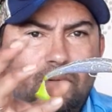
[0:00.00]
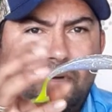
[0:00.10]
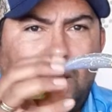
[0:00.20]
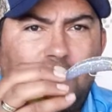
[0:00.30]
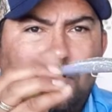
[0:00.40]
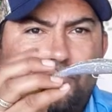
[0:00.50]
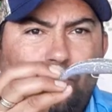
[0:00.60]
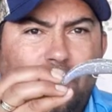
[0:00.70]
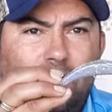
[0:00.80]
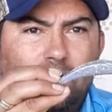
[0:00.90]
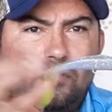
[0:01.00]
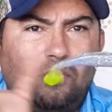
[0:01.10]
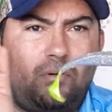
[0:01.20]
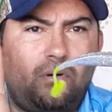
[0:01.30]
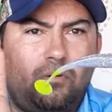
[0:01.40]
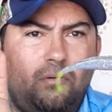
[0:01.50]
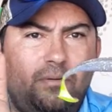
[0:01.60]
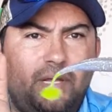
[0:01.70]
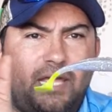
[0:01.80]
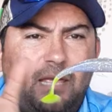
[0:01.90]
and the trout or
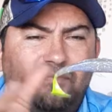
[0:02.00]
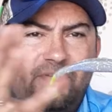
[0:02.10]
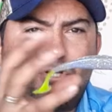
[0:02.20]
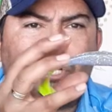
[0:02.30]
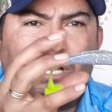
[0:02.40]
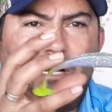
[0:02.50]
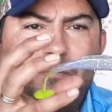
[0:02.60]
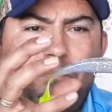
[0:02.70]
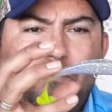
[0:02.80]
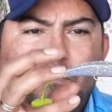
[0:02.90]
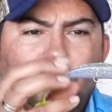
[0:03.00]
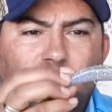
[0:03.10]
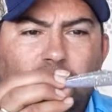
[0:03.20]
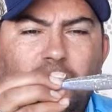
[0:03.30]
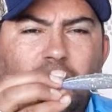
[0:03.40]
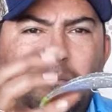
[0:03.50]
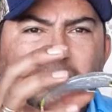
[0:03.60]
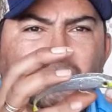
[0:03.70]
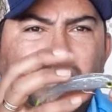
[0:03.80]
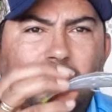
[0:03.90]
the game fish come, they're gonna
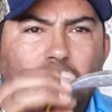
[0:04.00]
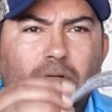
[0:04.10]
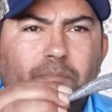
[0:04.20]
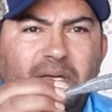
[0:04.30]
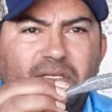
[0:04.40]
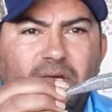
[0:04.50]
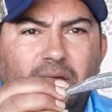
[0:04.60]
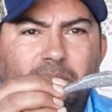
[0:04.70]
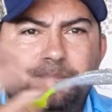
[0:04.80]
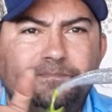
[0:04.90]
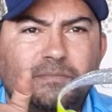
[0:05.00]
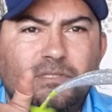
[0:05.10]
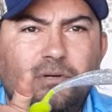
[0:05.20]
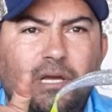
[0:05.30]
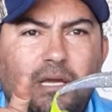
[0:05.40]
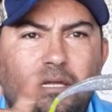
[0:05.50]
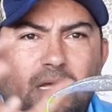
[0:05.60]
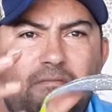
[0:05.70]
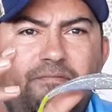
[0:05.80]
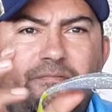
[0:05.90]
miss that hook big time. Okay, and
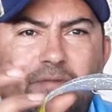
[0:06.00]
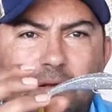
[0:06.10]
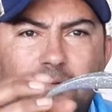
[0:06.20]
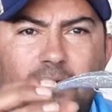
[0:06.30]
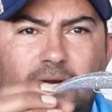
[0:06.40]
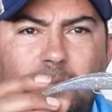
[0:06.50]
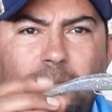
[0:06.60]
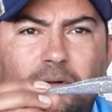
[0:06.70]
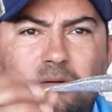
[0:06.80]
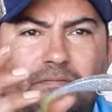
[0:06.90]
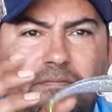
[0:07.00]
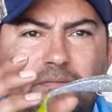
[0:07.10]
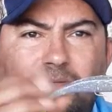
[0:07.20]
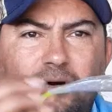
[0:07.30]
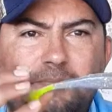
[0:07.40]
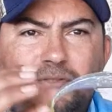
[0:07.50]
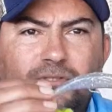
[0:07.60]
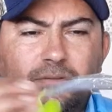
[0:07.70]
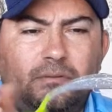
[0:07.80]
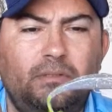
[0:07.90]
I've failed a couple of
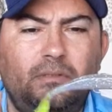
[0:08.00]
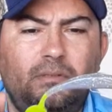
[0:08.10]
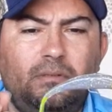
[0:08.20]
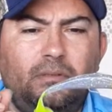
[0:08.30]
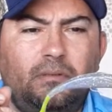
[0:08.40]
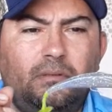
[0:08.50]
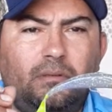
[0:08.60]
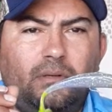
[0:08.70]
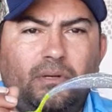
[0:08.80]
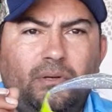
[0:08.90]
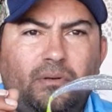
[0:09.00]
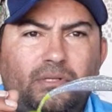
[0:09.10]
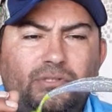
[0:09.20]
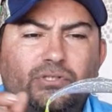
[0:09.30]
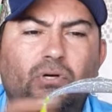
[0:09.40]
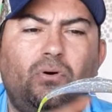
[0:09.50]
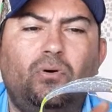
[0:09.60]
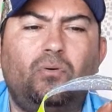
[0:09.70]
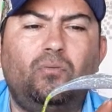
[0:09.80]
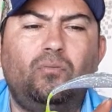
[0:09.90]
thumps.
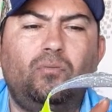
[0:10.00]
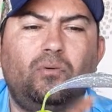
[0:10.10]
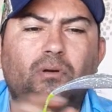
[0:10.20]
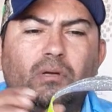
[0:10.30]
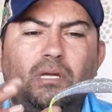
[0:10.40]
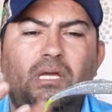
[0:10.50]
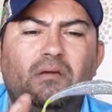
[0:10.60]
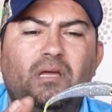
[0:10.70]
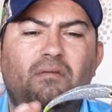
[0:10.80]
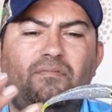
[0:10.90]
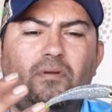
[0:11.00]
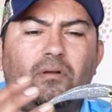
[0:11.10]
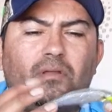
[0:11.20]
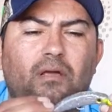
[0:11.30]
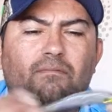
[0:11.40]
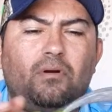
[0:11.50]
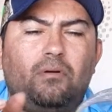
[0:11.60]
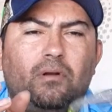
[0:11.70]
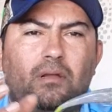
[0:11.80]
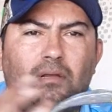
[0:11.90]
So if
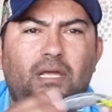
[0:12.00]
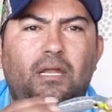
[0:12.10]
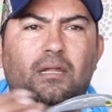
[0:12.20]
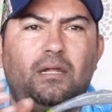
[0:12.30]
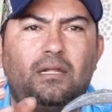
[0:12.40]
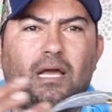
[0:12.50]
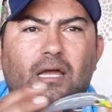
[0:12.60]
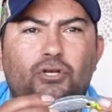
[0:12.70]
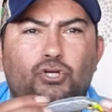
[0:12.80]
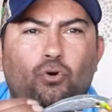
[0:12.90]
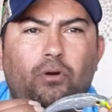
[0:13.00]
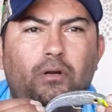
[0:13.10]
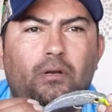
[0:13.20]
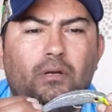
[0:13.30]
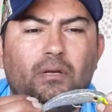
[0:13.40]
they're getting it kind of short,